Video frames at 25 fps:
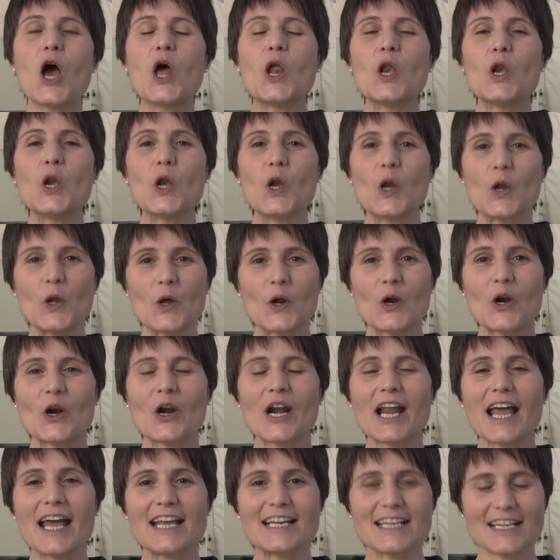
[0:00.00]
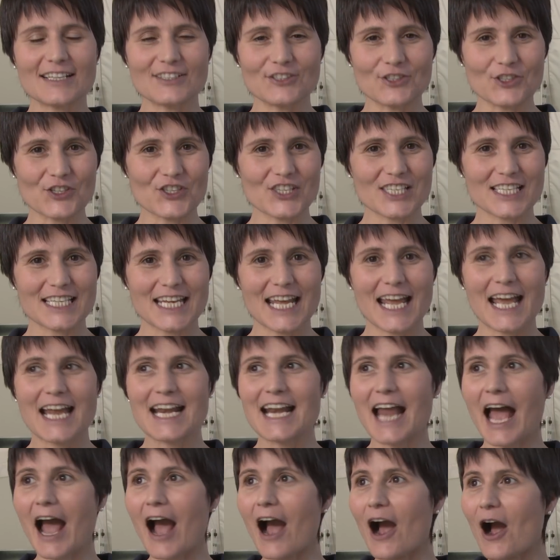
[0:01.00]
learn and
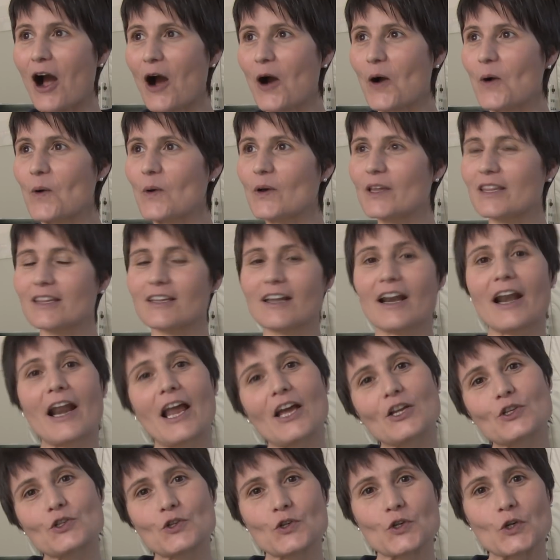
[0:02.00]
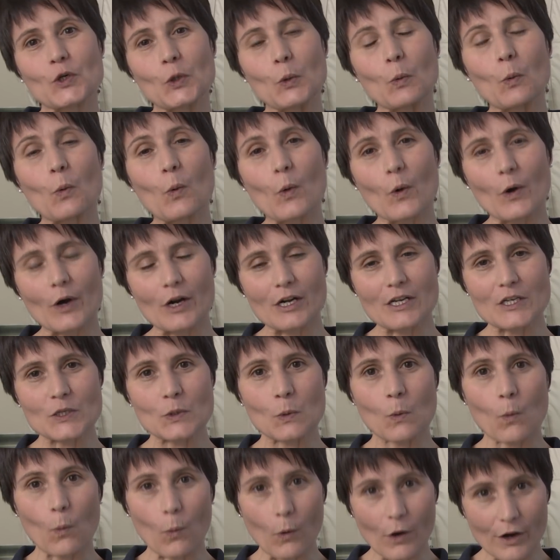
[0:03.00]
understand how the natural world
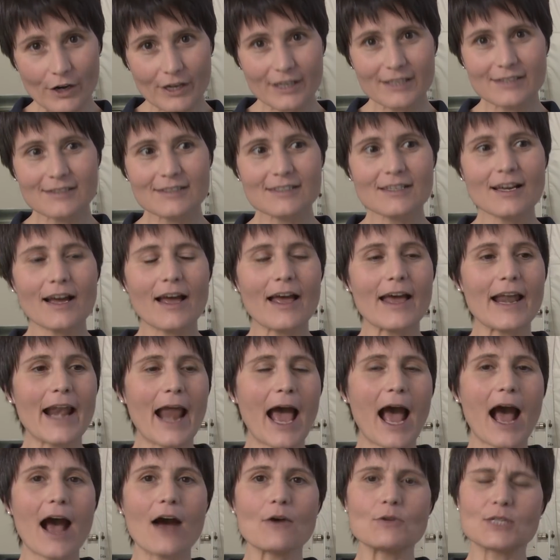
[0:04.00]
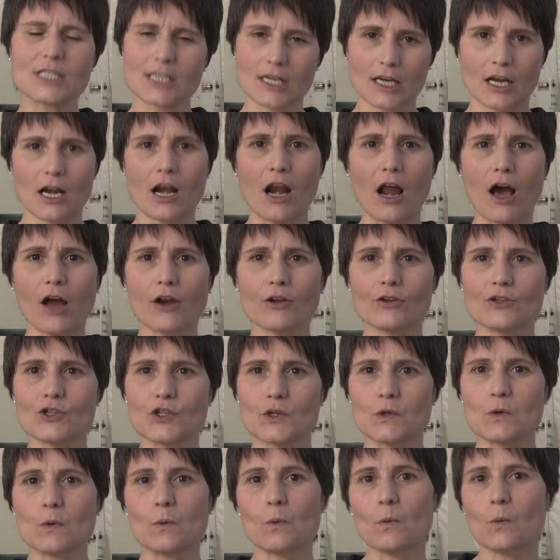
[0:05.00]
works and how
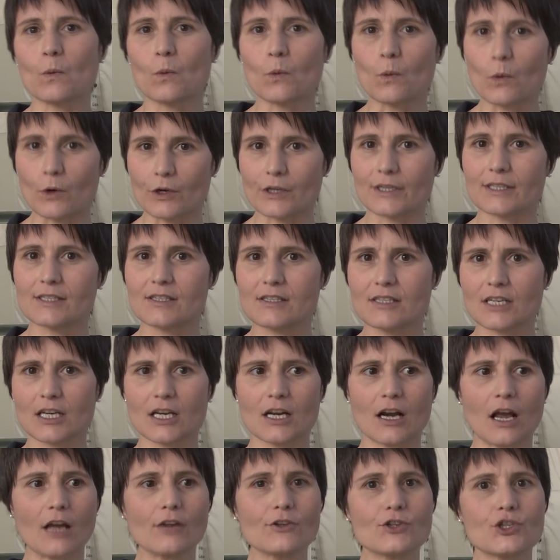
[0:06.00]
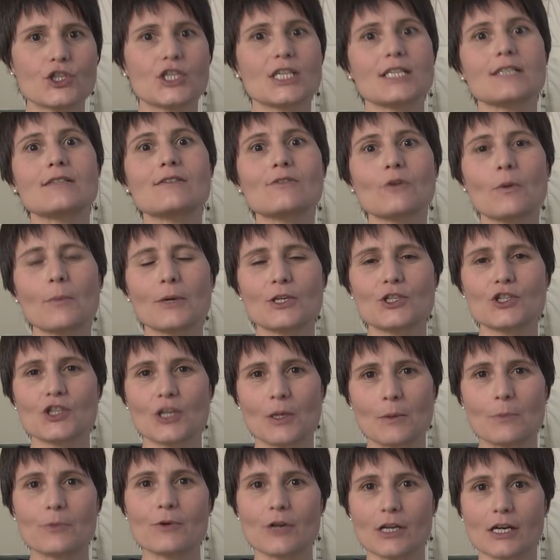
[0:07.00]
technology works. Technology that so much
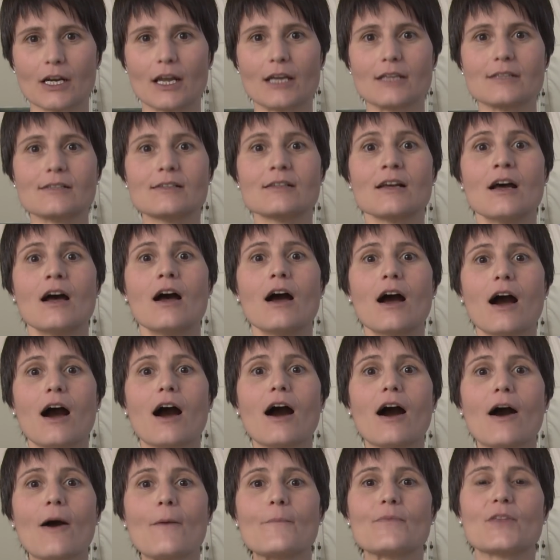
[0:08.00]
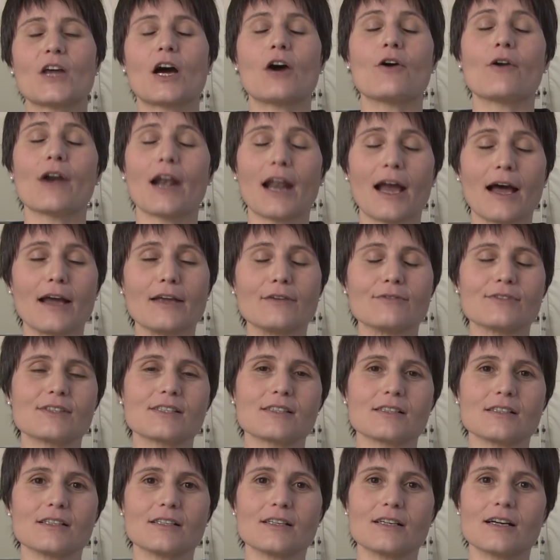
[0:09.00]
impregnates our
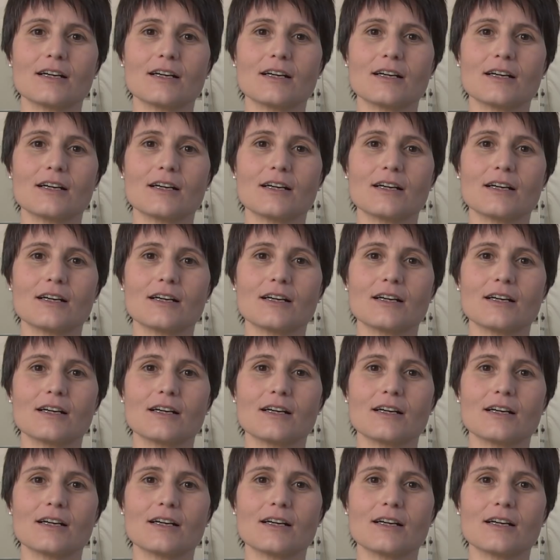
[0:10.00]
lives